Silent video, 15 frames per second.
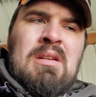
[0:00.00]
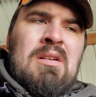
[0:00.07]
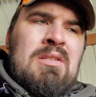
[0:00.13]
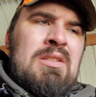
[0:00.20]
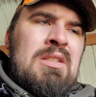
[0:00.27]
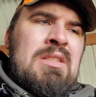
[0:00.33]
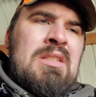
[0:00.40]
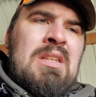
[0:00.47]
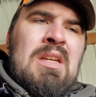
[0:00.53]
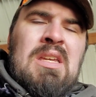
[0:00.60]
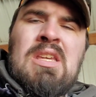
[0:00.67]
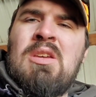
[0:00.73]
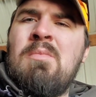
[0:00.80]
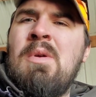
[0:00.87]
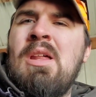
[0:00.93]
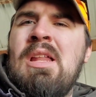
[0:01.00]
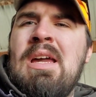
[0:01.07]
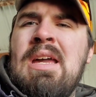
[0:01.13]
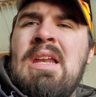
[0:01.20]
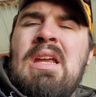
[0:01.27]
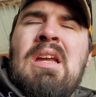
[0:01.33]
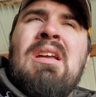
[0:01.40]
just
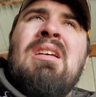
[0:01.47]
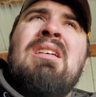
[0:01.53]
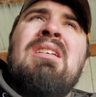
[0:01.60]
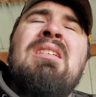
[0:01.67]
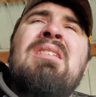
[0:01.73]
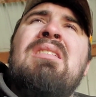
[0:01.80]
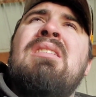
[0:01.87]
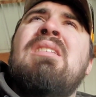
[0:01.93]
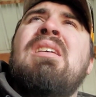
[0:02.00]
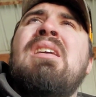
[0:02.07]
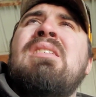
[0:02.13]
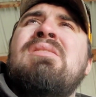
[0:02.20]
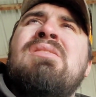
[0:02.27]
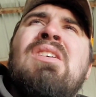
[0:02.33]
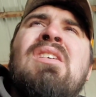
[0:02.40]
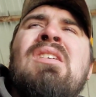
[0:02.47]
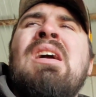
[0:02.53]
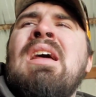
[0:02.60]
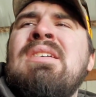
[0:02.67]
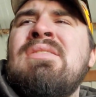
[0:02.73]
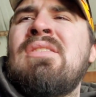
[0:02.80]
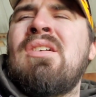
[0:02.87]
accumulating,
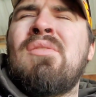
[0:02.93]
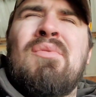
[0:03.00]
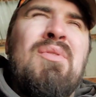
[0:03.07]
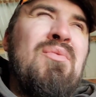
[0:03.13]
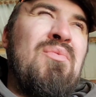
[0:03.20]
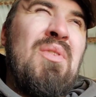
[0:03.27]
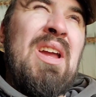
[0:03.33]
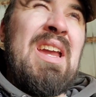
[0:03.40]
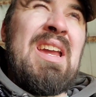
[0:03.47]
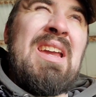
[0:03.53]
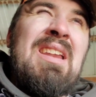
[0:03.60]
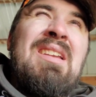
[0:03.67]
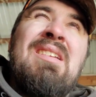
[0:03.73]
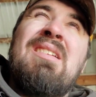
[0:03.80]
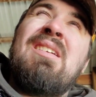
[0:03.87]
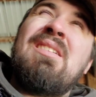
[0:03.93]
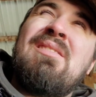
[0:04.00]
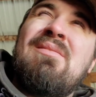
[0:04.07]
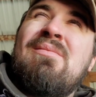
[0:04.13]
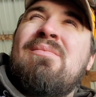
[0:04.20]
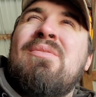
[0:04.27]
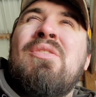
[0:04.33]
starting with rain and
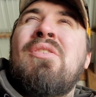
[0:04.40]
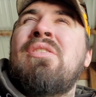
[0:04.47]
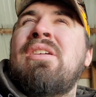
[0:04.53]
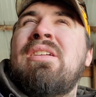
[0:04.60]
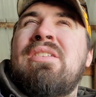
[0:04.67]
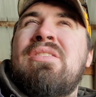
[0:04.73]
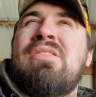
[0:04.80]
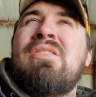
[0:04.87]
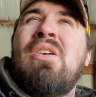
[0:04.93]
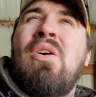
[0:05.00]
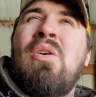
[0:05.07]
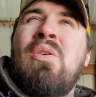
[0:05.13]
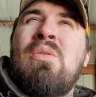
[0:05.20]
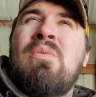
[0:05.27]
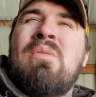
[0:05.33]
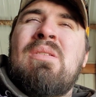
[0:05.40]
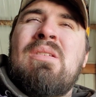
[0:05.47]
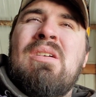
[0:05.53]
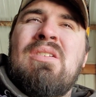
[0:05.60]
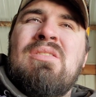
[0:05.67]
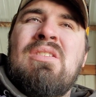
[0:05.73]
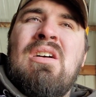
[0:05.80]
then turning to snow, and
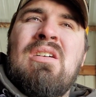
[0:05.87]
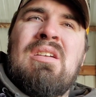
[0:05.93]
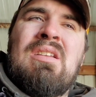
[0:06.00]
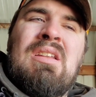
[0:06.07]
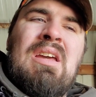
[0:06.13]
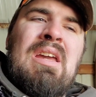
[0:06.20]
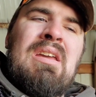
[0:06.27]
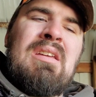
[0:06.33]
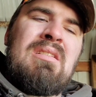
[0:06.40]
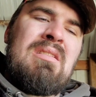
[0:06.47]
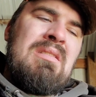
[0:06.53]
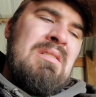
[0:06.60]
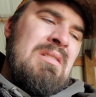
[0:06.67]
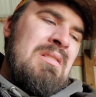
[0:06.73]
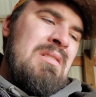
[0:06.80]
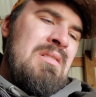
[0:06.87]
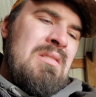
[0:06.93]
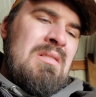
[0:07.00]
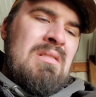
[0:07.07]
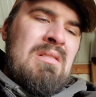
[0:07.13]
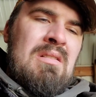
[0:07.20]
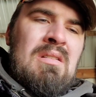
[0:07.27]
they're talking like
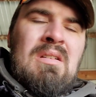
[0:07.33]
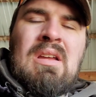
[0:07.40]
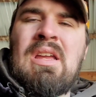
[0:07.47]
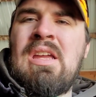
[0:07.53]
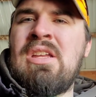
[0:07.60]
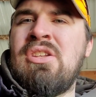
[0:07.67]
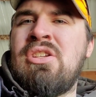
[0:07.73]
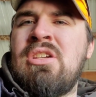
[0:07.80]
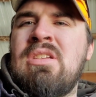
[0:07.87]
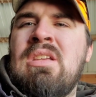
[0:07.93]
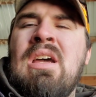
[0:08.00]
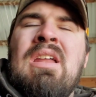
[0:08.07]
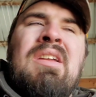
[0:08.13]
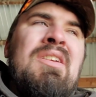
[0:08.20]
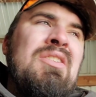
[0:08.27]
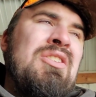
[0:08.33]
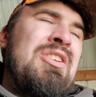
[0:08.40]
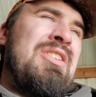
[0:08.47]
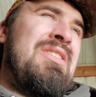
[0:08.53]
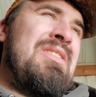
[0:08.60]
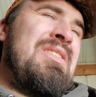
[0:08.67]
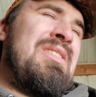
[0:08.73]
inches on
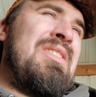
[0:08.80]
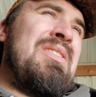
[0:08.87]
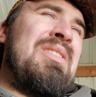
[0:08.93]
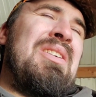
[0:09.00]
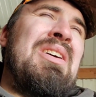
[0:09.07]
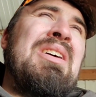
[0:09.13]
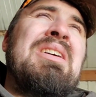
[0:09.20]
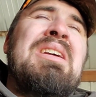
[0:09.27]
inches. So